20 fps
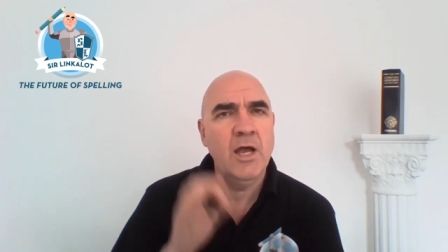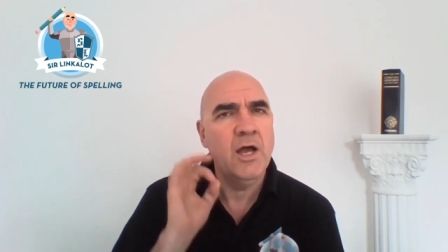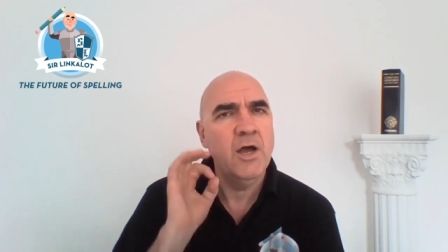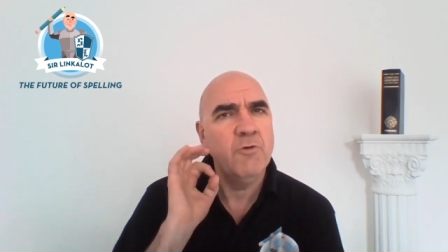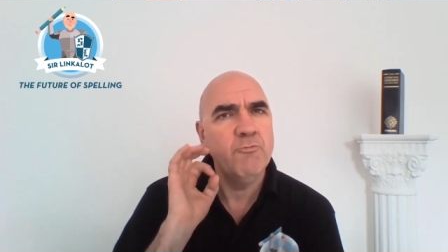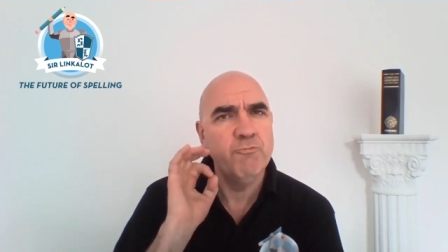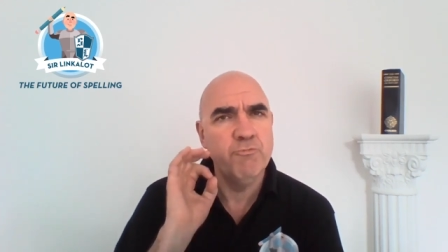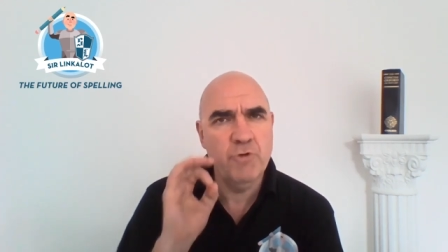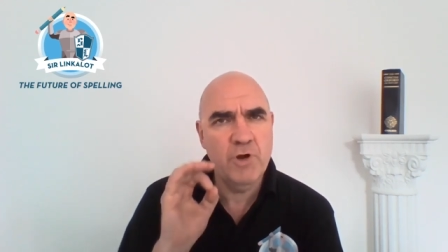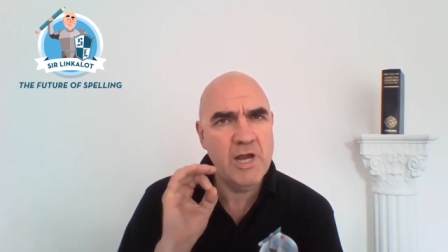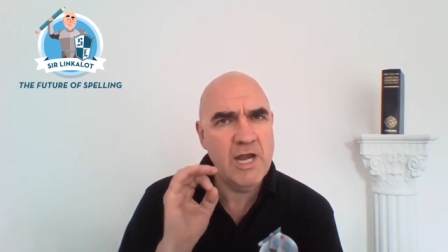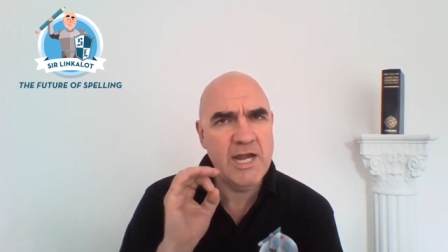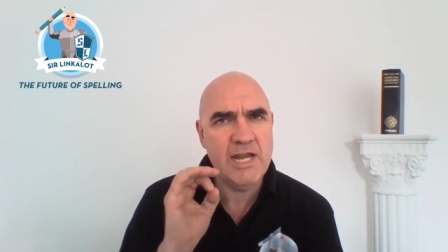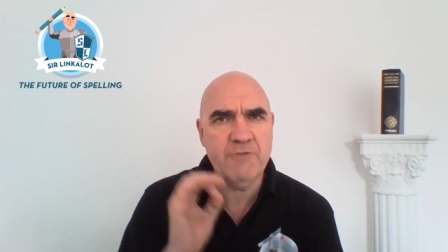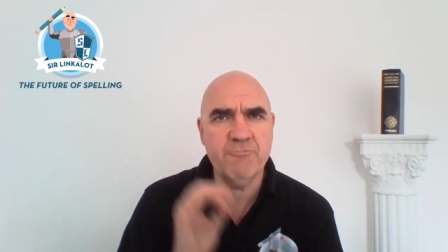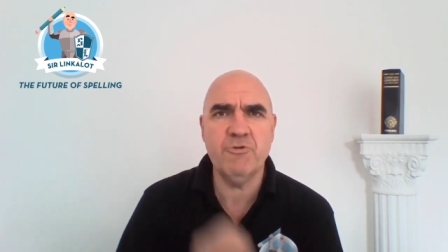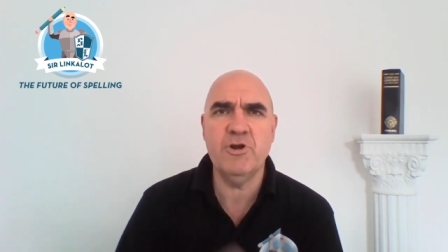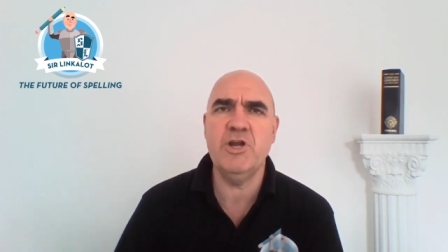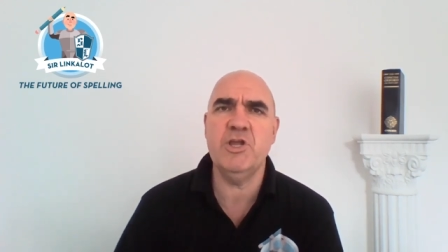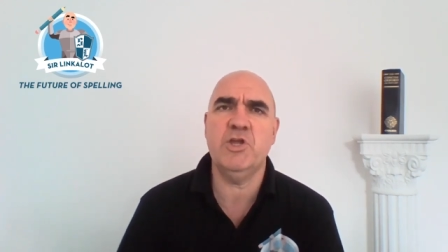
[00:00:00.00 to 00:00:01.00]
Really,
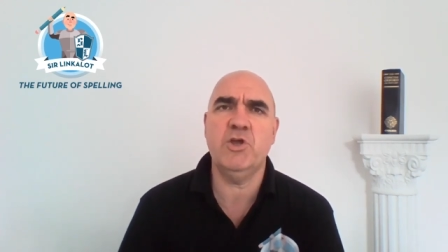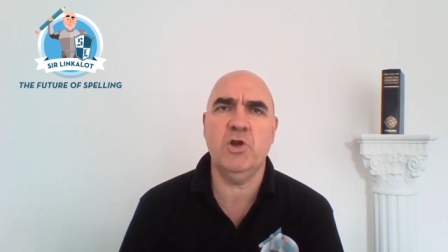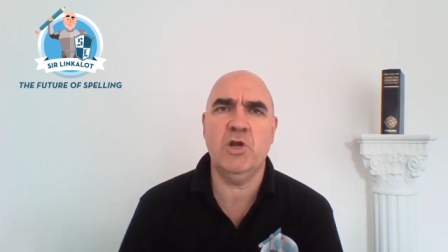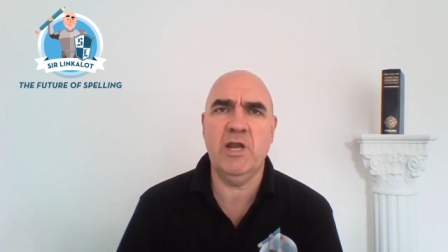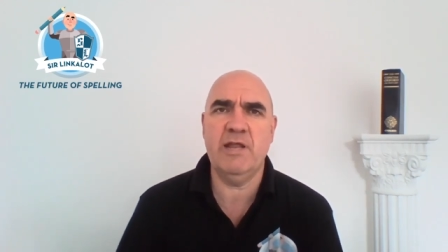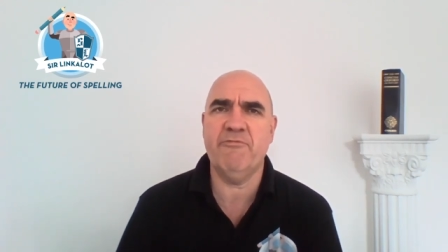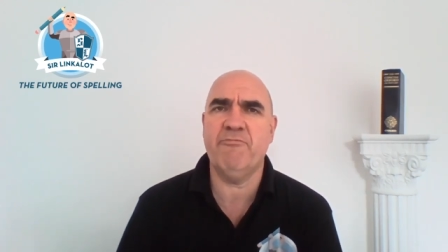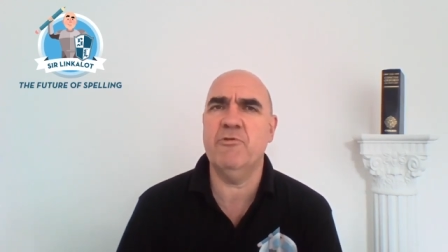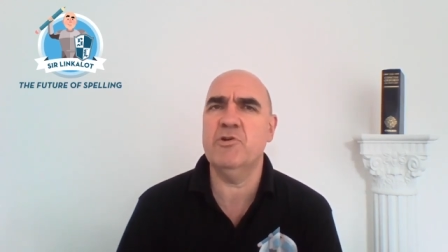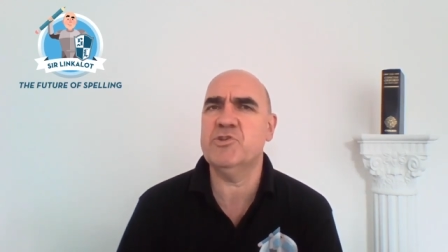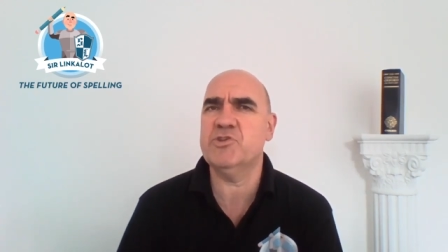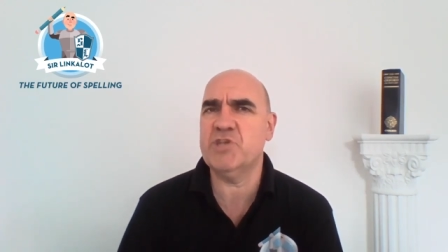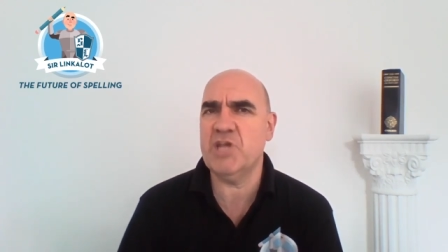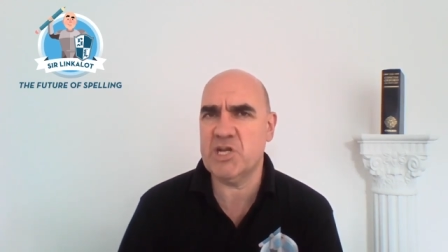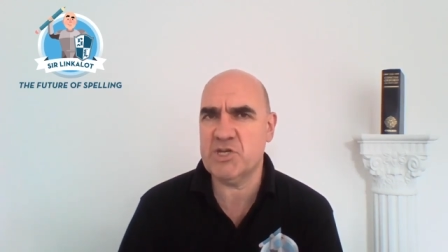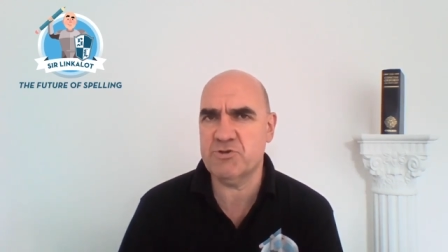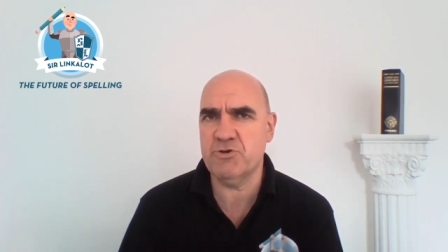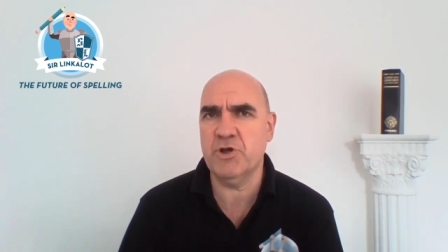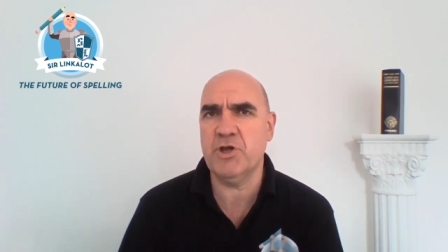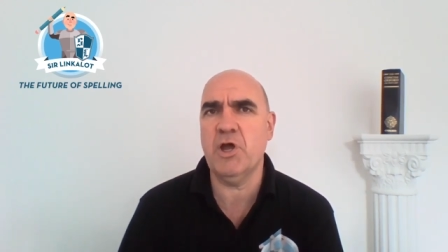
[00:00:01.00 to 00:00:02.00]
really good link for a
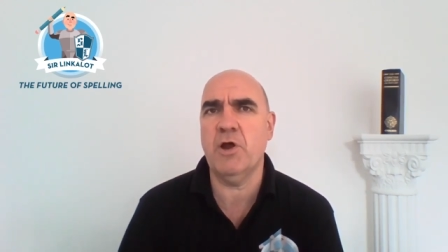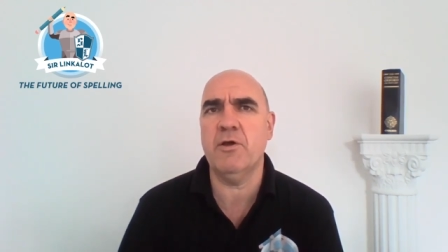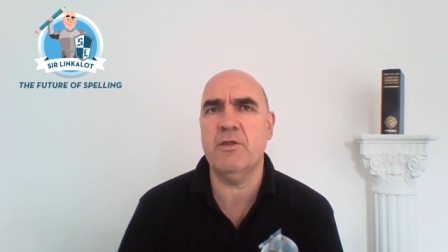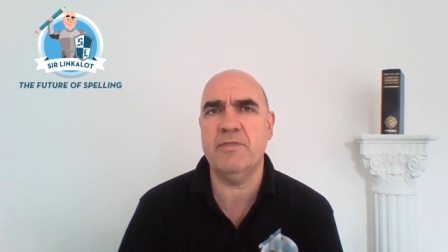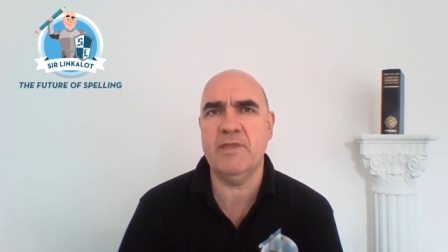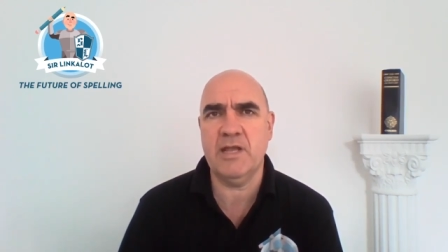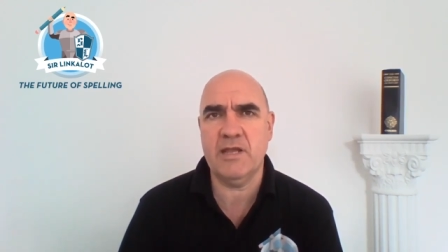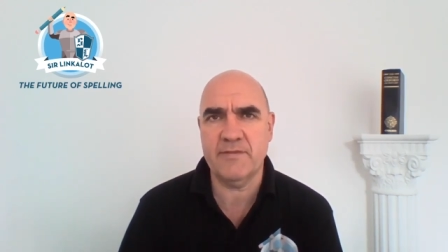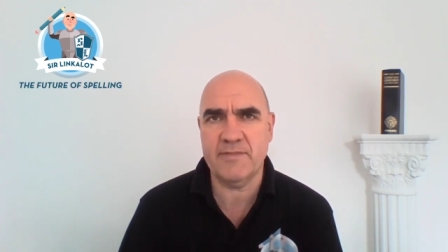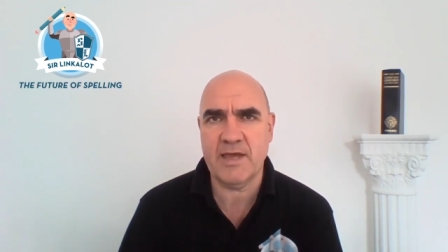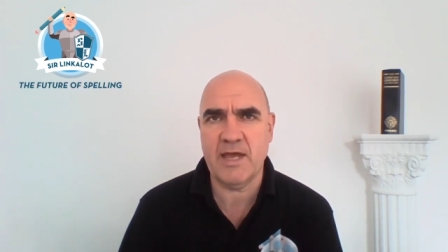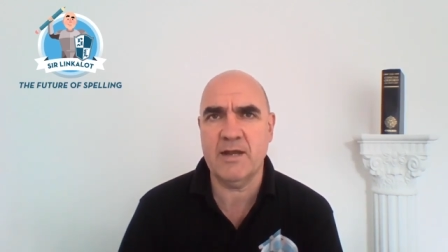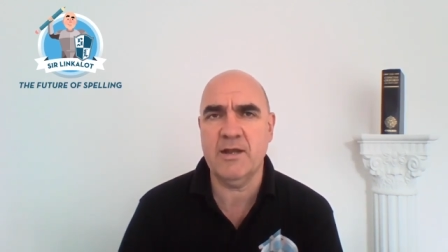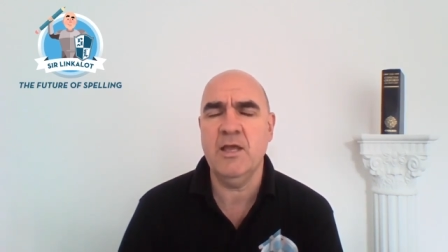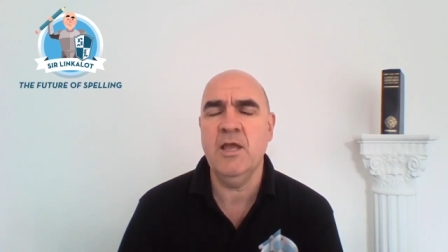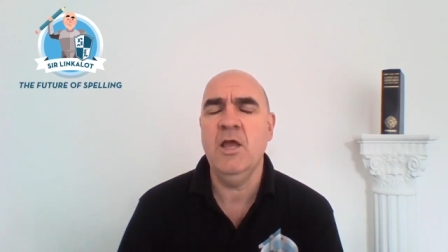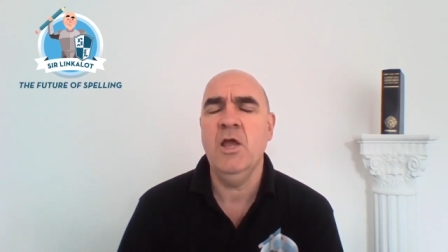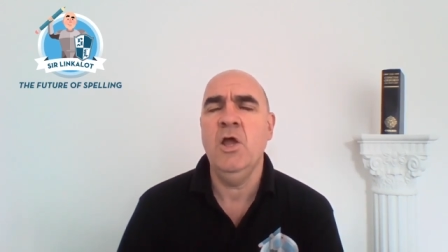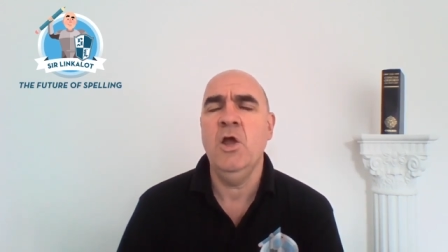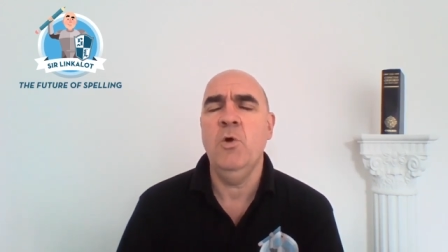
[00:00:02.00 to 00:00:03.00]
six-year-old girl to think of that.
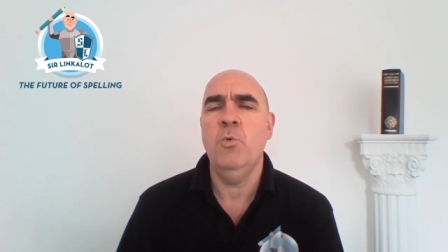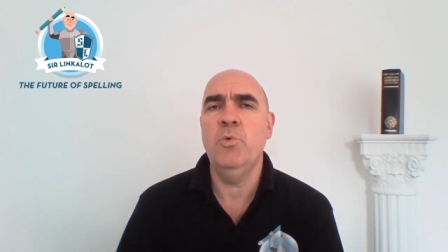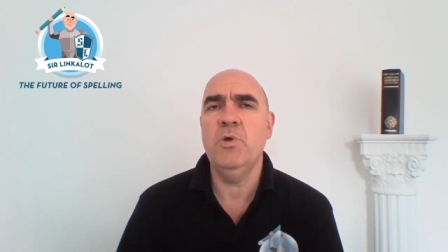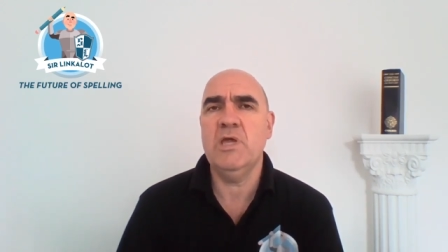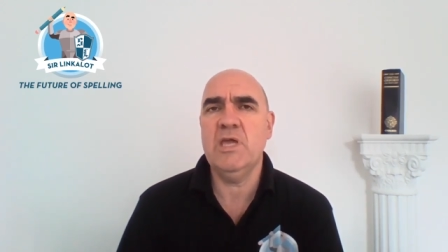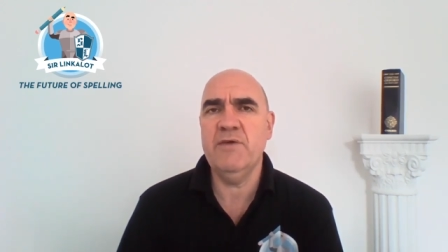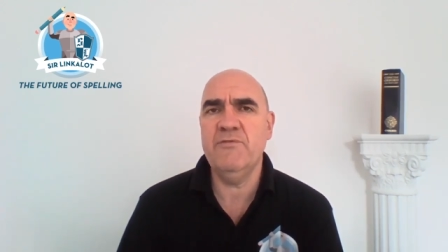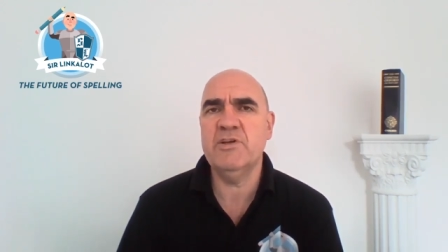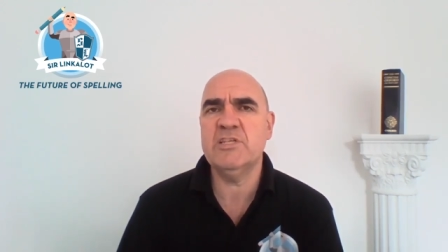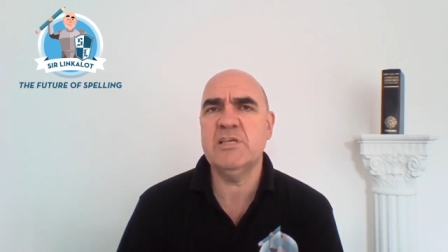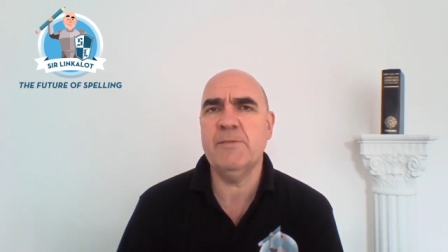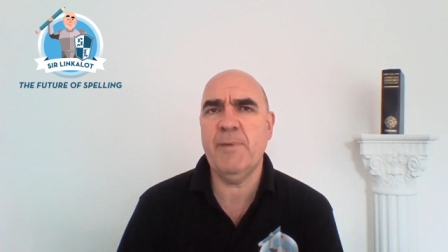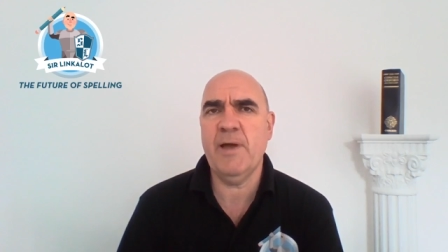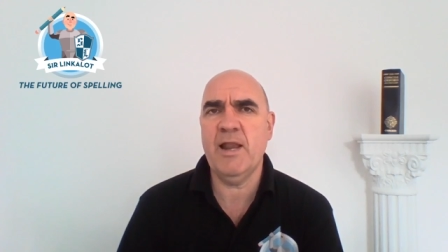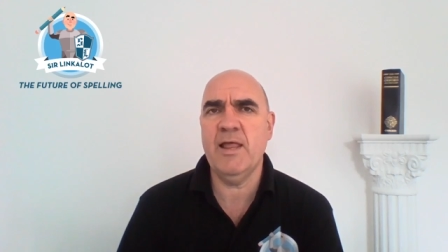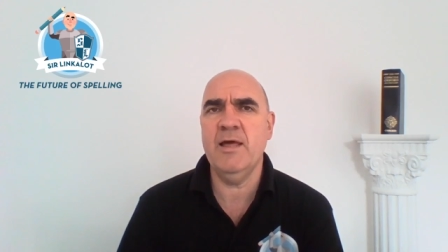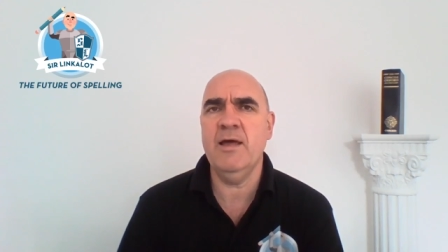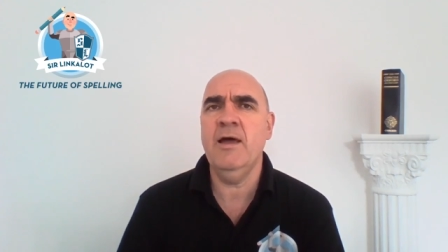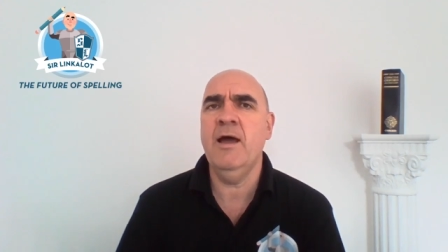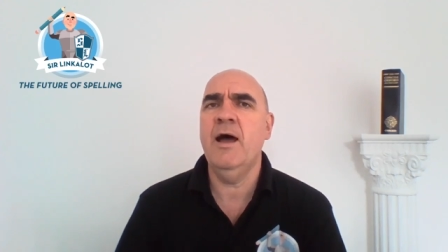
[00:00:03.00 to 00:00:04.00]
We give
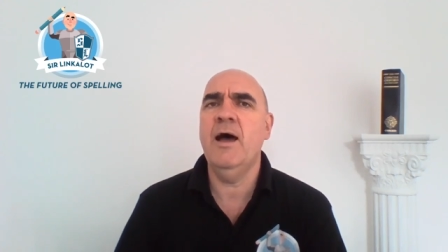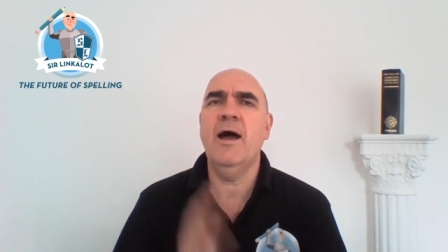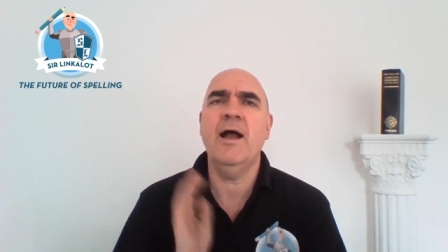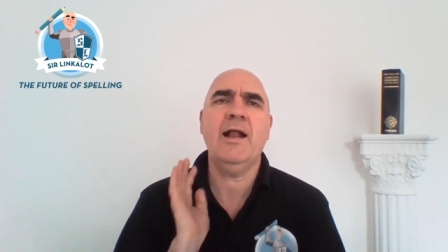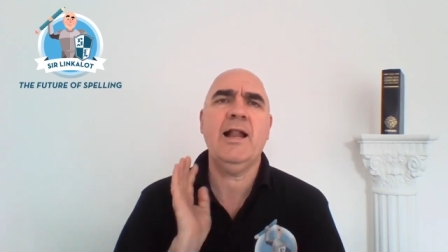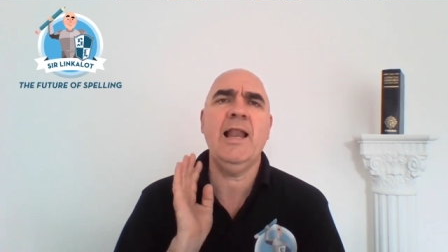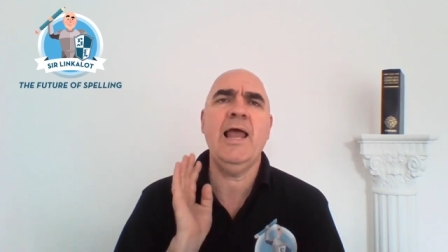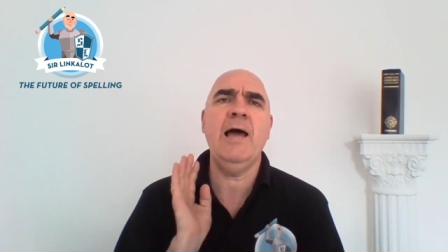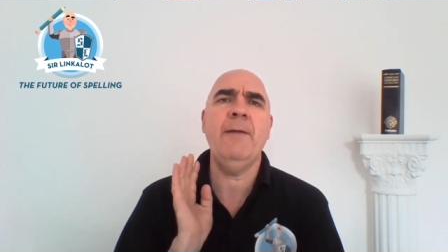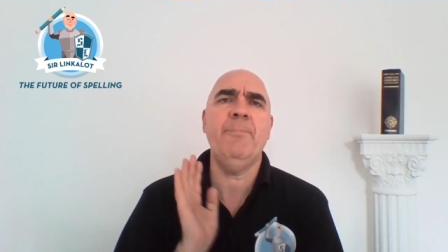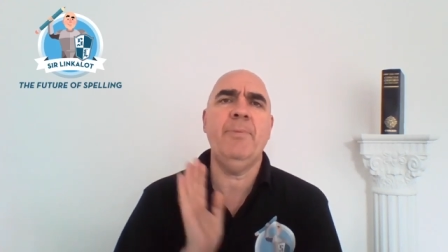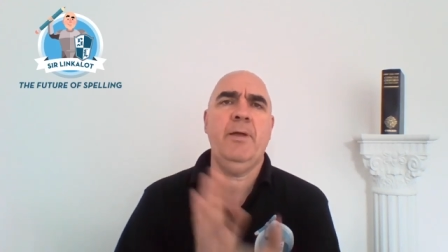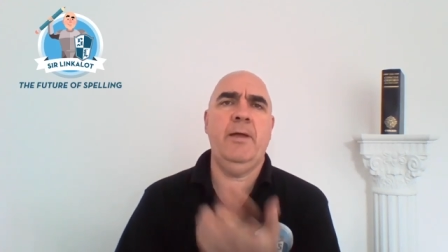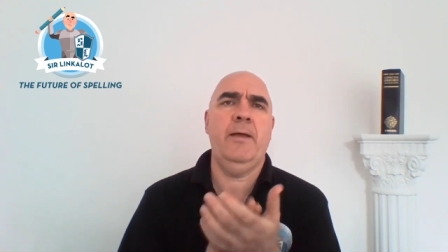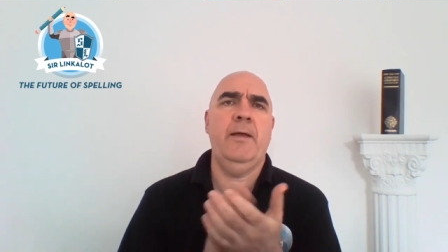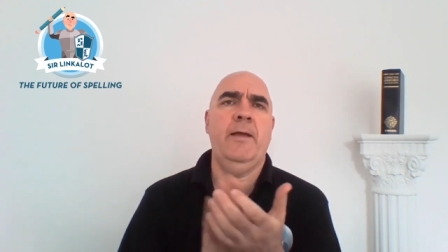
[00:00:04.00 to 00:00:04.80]
Isabella a clap,